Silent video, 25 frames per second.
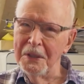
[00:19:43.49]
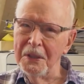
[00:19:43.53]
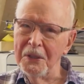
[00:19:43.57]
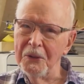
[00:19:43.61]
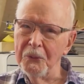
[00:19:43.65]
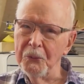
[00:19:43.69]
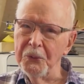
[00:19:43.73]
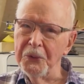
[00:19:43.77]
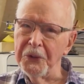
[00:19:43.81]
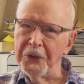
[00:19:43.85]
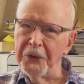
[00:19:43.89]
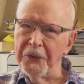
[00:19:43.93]

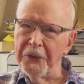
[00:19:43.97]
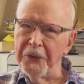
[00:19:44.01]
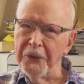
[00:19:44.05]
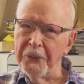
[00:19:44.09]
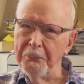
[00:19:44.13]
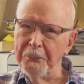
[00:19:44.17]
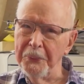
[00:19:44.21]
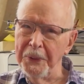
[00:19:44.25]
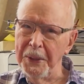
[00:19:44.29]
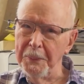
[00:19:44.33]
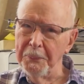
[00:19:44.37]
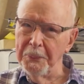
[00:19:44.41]
with
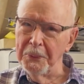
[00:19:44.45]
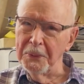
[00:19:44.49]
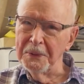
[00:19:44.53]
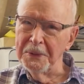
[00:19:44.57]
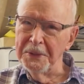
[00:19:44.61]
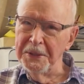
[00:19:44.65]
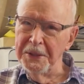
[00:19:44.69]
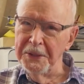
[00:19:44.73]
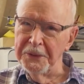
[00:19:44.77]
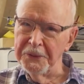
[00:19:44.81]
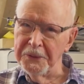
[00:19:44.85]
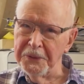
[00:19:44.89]
people
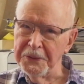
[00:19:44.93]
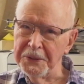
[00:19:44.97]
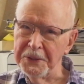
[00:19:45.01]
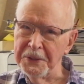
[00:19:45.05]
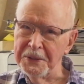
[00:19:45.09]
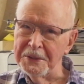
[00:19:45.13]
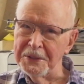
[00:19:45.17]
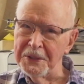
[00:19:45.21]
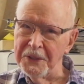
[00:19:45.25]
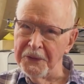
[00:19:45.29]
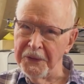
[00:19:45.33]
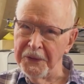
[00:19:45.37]
interested
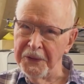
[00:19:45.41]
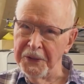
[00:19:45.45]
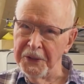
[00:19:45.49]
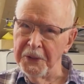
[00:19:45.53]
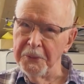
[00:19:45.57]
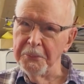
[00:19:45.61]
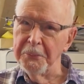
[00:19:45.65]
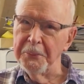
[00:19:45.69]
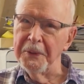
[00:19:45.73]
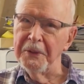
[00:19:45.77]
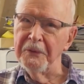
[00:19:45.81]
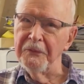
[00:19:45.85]
in
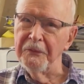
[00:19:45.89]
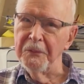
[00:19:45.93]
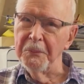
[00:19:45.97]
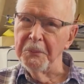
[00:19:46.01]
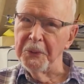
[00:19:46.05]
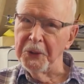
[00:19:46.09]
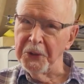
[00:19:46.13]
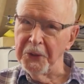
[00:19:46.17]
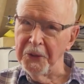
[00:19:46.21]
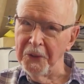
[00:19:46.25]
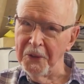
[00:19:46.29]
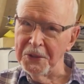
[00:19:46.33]
therapy from
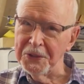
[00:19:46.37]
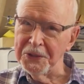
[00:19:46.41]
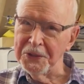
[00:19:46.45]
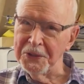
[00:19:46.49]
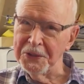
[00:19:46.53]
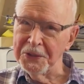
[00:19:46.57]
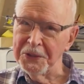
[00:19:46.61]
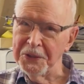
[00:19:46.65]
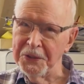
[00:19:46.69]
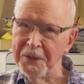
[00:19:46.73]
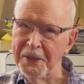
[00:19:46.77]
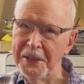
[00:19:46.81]
across
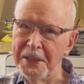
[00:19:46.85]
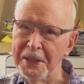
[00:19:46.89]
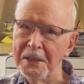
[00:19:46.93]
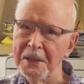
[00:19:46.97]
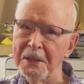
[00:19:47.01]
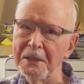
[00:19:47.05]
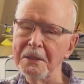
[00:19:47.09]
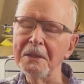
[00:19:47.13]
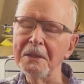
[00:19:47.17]
Australia,